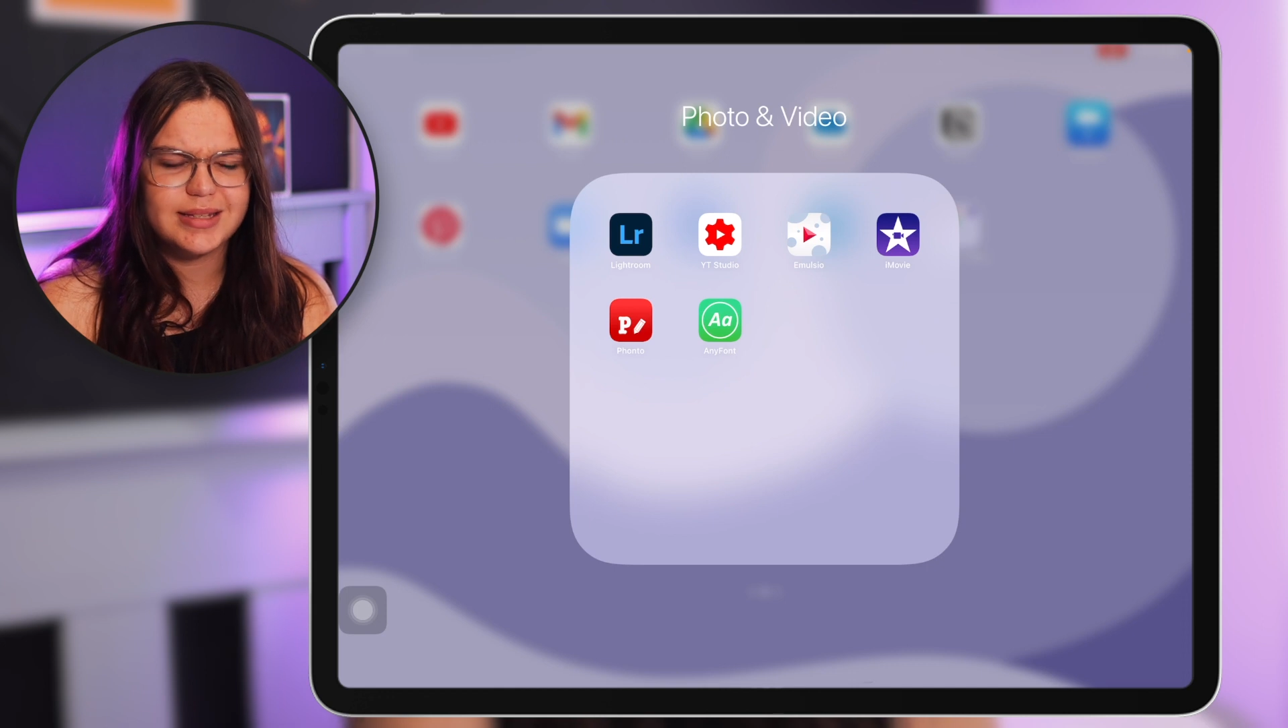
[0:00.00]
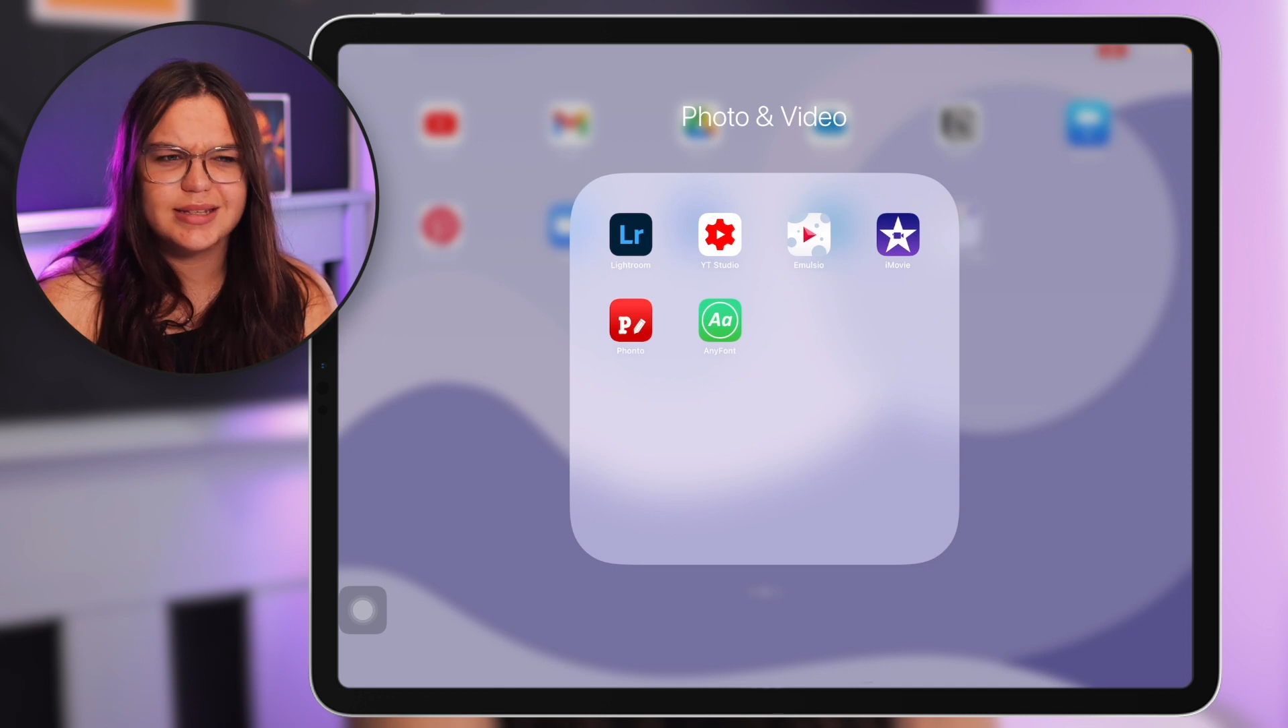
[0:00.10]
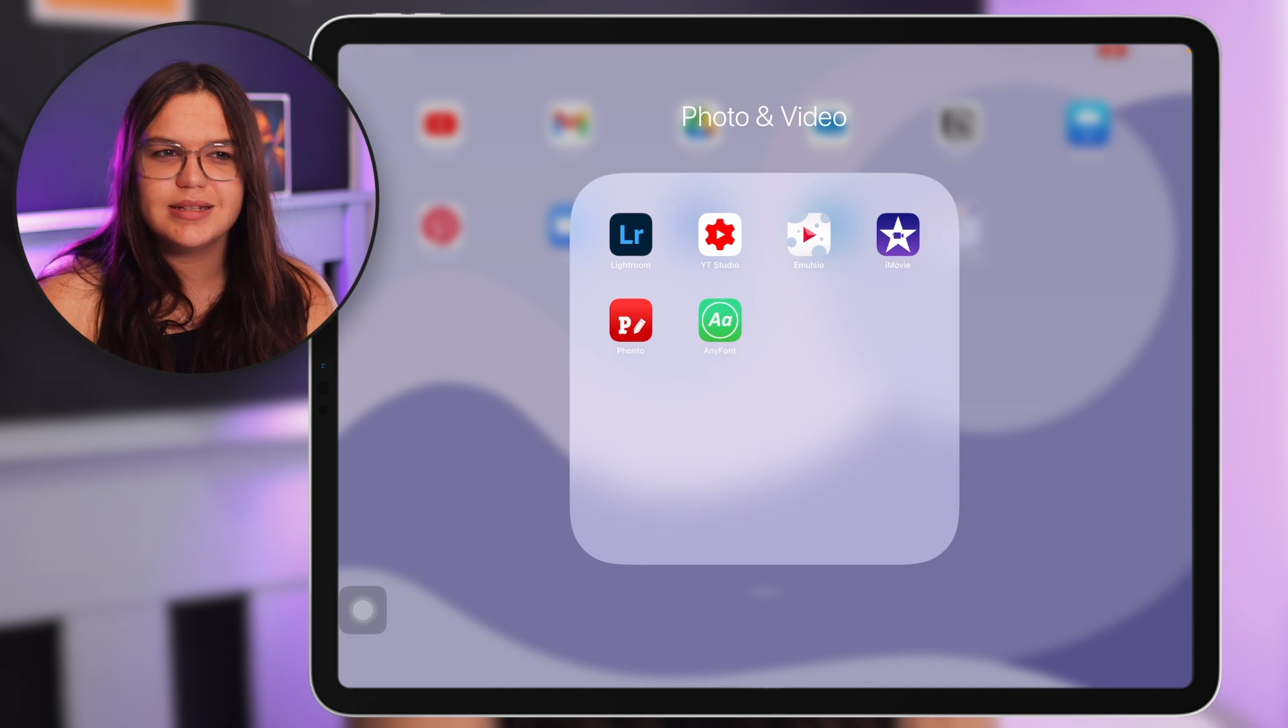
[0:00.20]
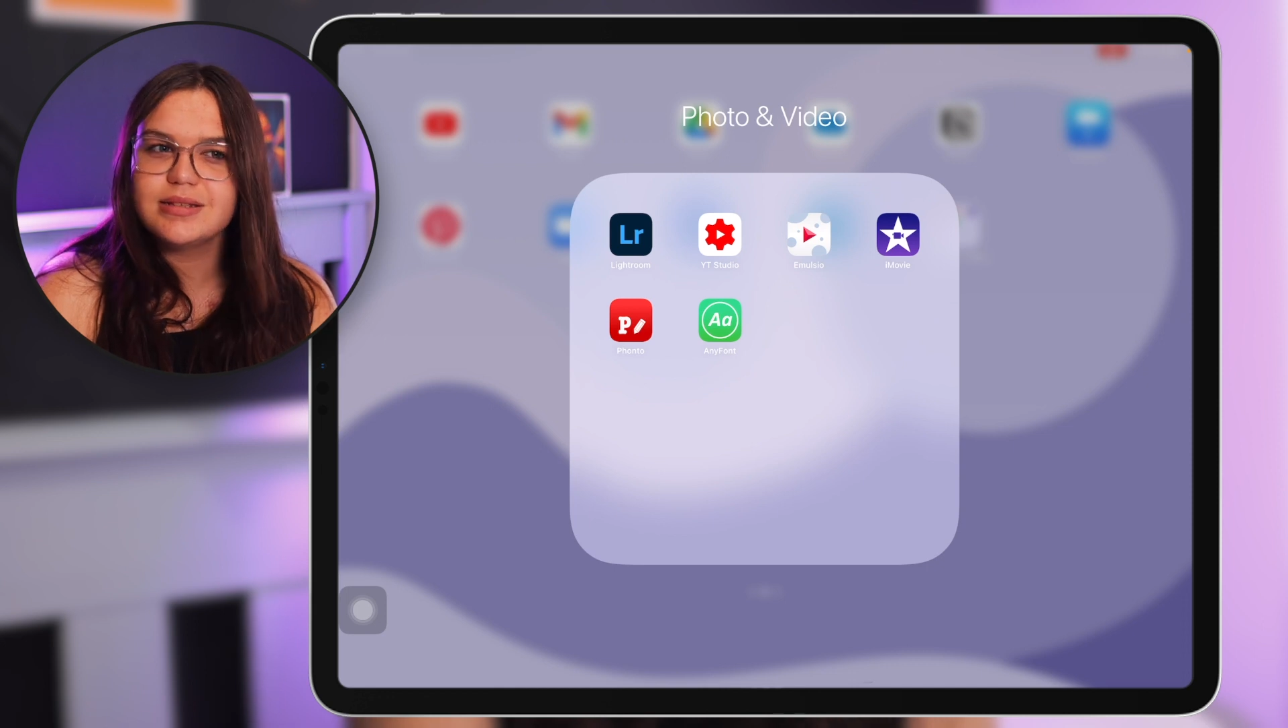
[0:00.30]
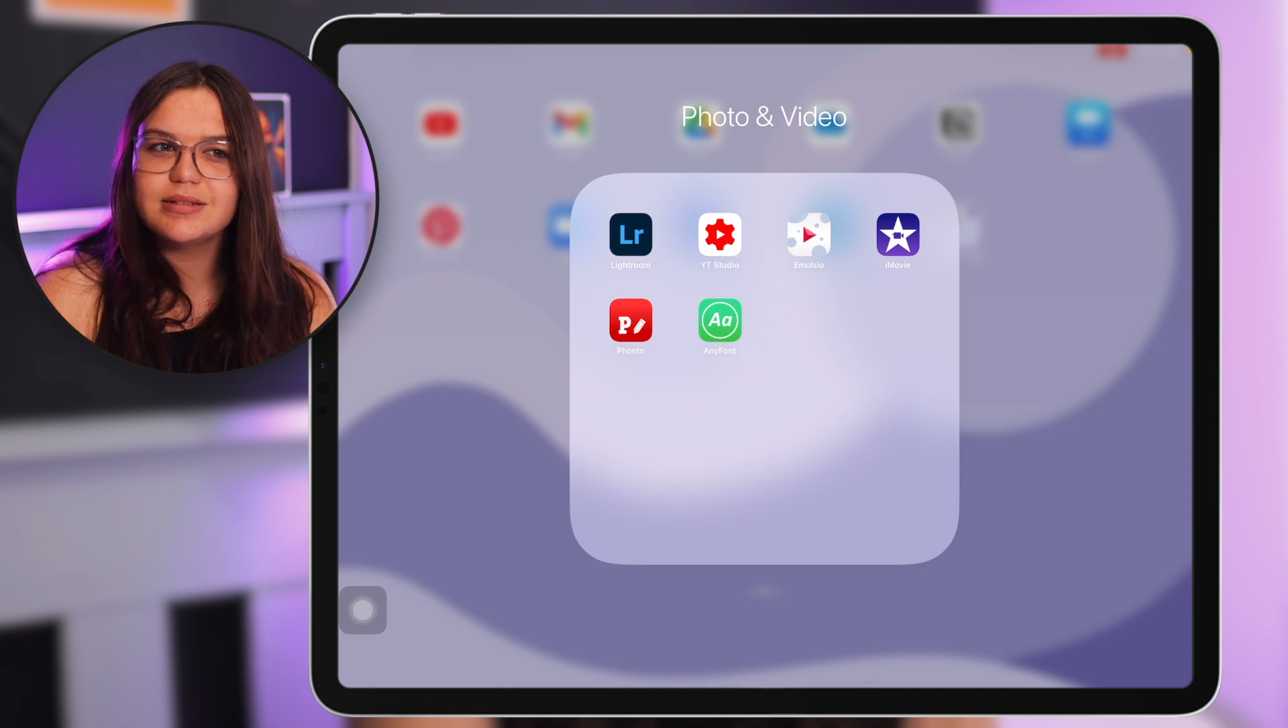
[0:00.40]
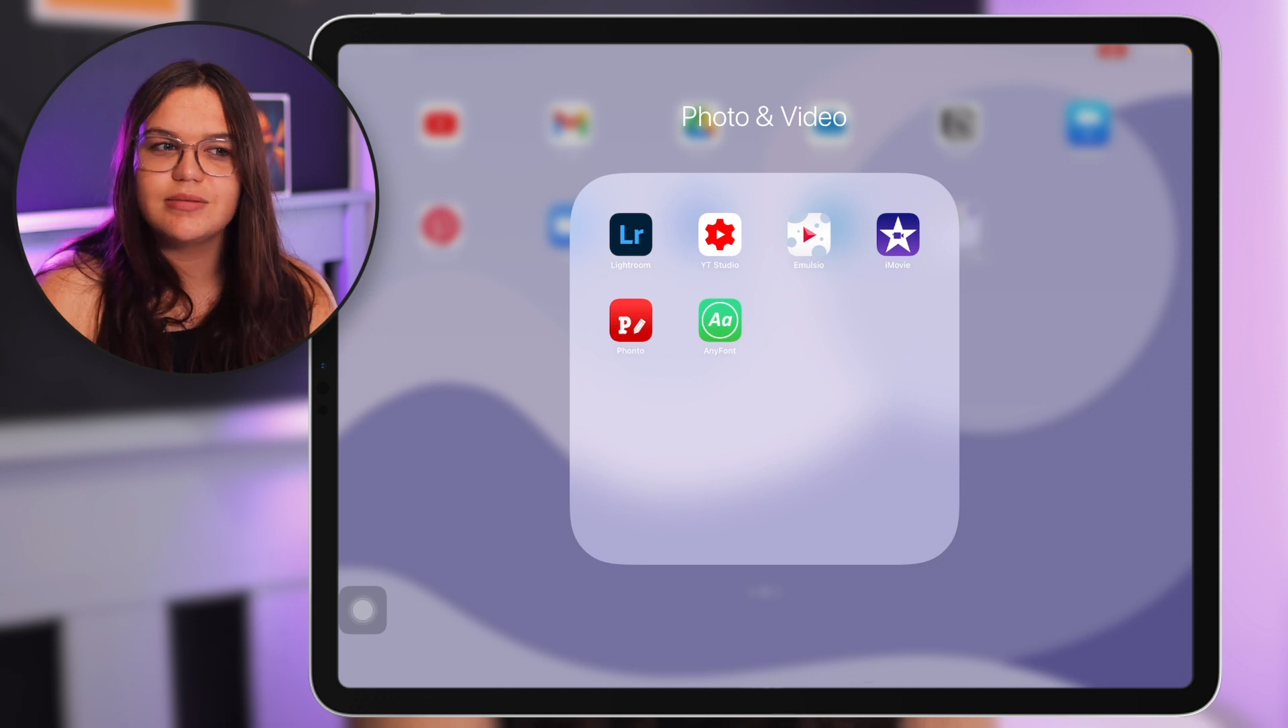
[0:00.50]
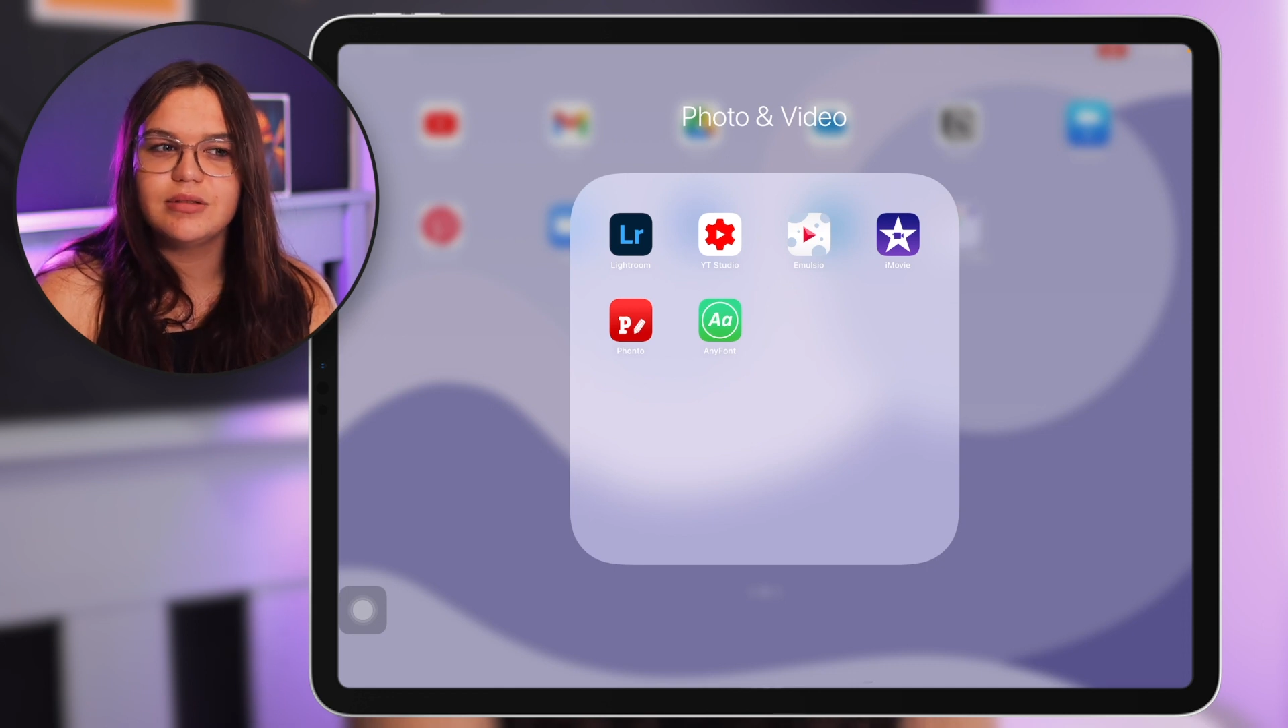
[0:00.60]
since